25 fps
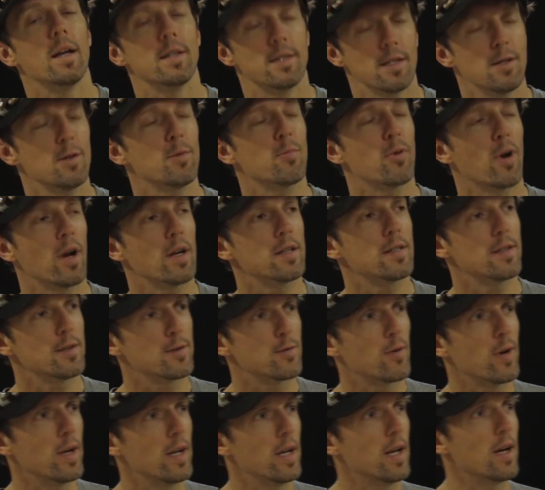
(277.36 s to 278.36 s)
It's in the
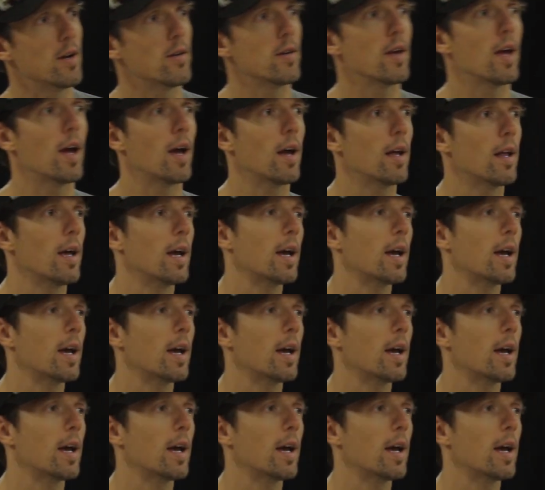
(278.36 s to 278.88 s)
process right now, yeah.